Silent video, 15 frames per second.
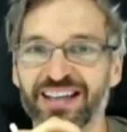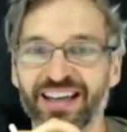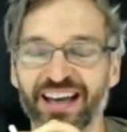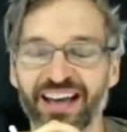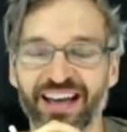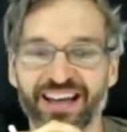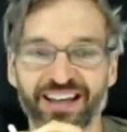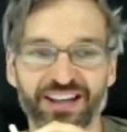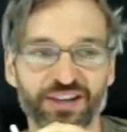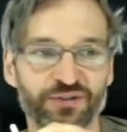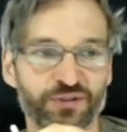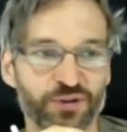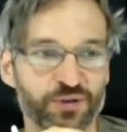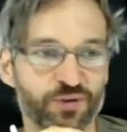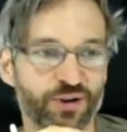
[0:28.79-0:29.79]
If
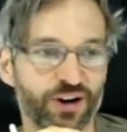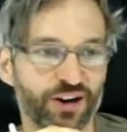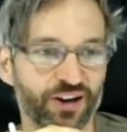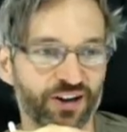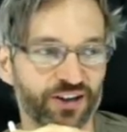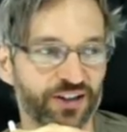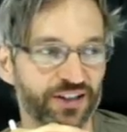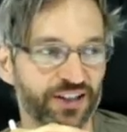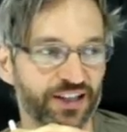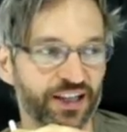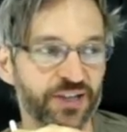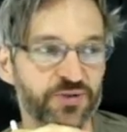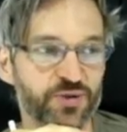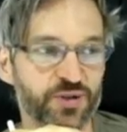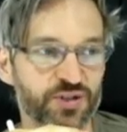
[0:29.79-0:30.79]
you are
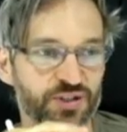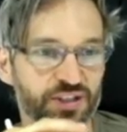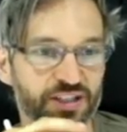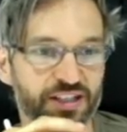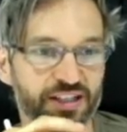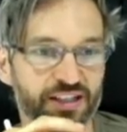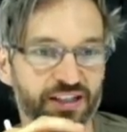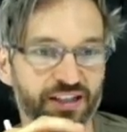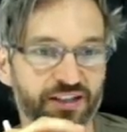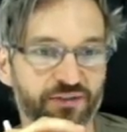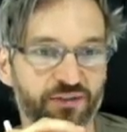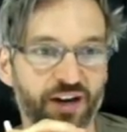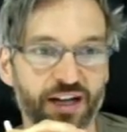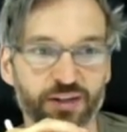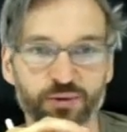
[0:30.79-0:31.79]
interested in
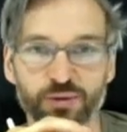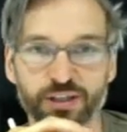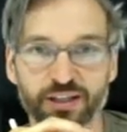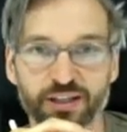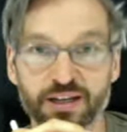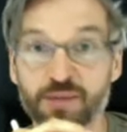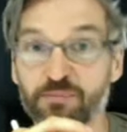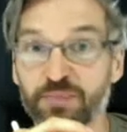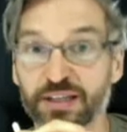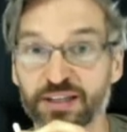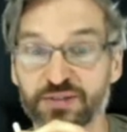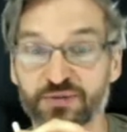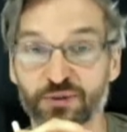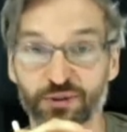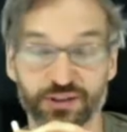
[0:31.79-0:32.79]
valuing companies,
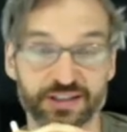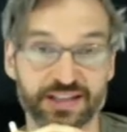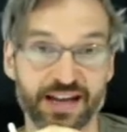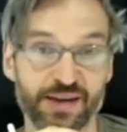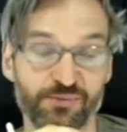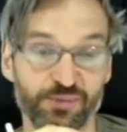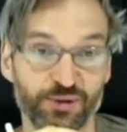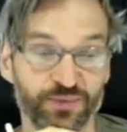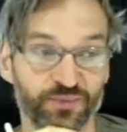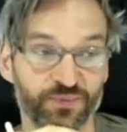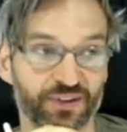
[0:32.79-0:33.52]
for example,